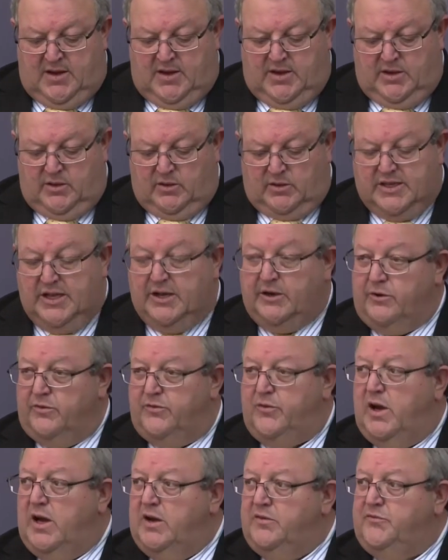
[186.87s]
It'll
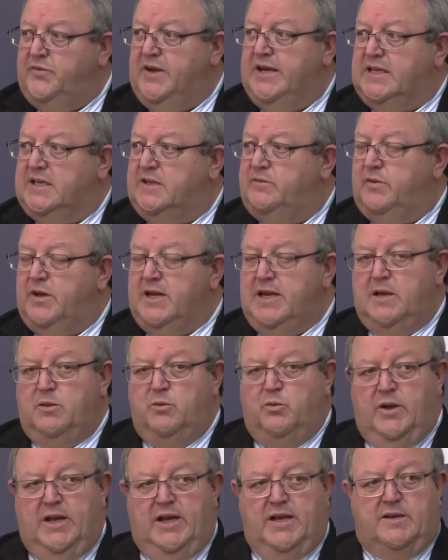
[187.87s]
clarify effectively
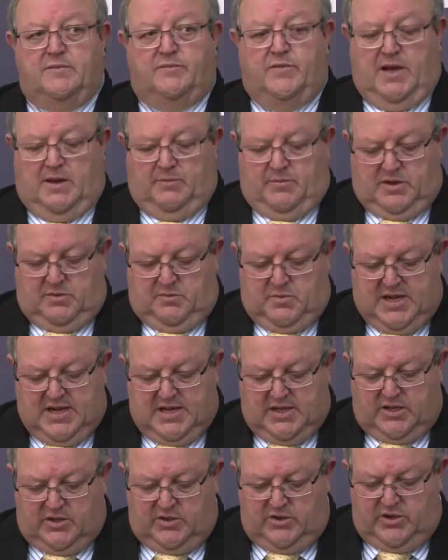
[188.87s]
where development may
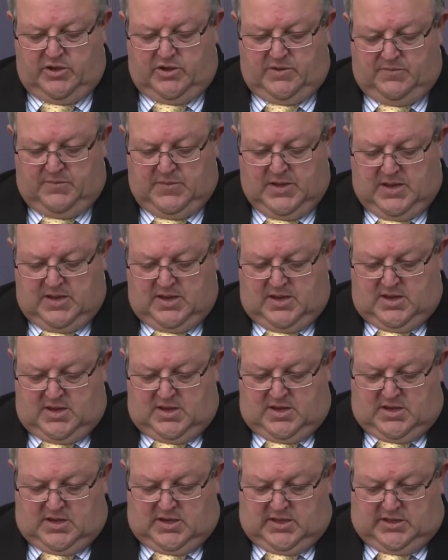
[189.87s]
occur.
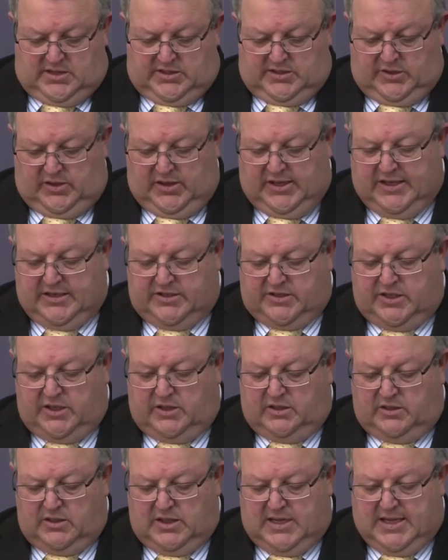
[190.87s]
So in a
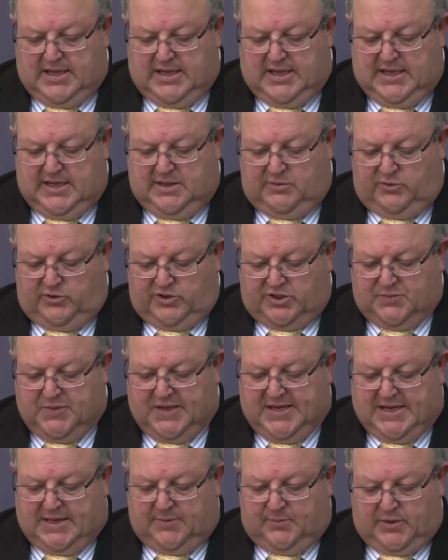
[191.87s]
nutshell, it will
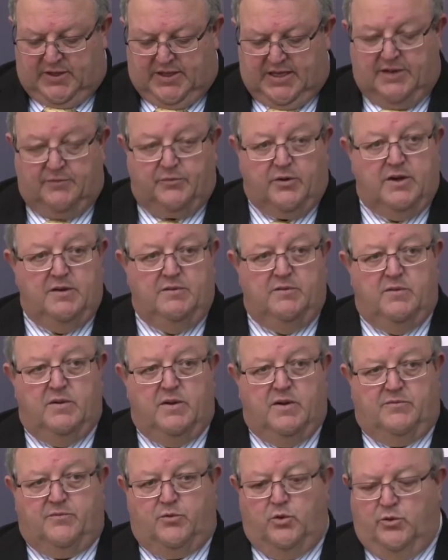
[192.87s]
speed up recovery
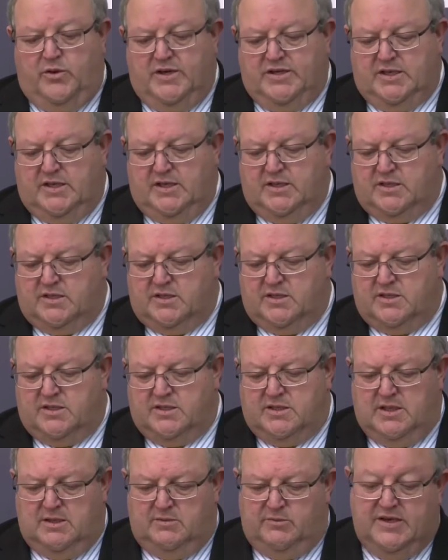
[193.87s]
for
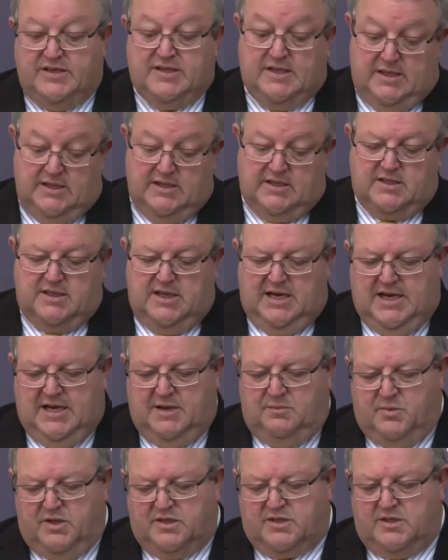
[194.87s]
residents
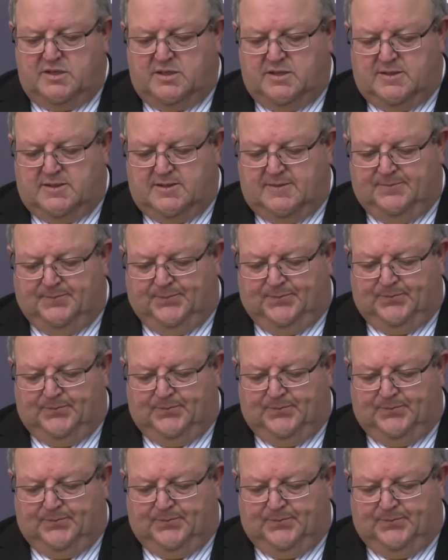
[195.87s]
and businesses.